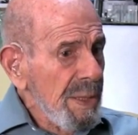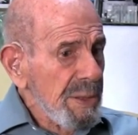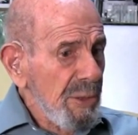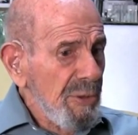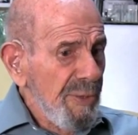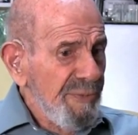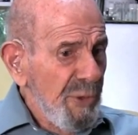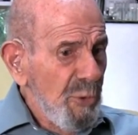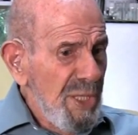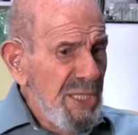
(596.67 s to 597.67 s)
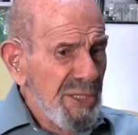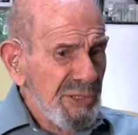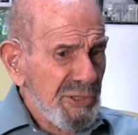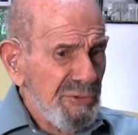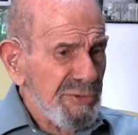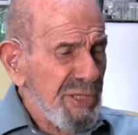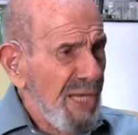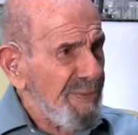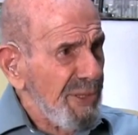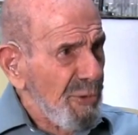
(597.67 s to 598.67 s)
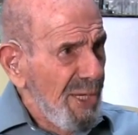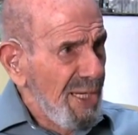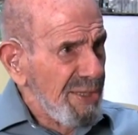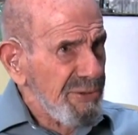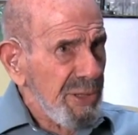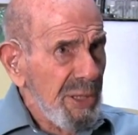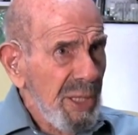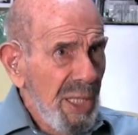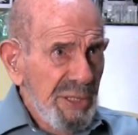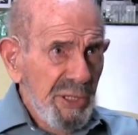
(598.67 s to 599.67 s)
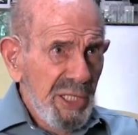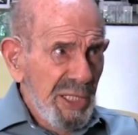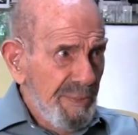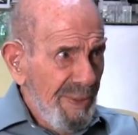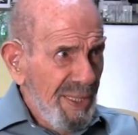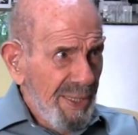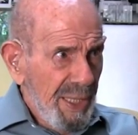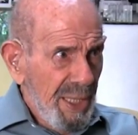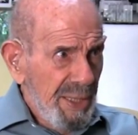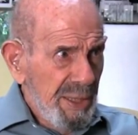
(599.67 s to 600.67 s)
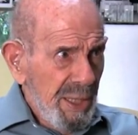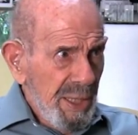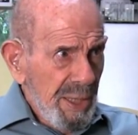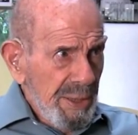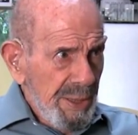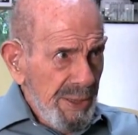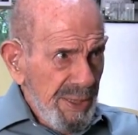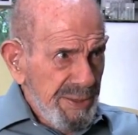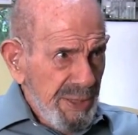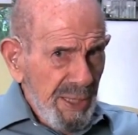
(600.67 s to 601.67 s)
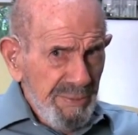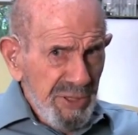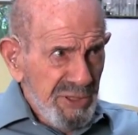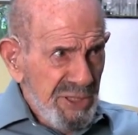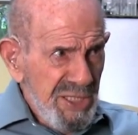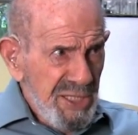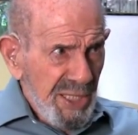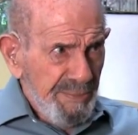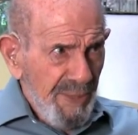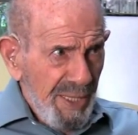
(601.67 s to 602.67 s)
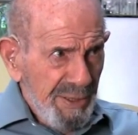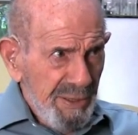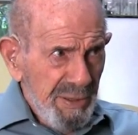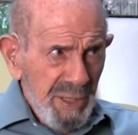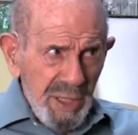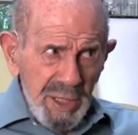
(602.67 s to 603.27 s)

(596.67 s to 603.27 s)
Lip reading: So if you eat a certain type of grass and you get a bellyache, the next time you see that pattern,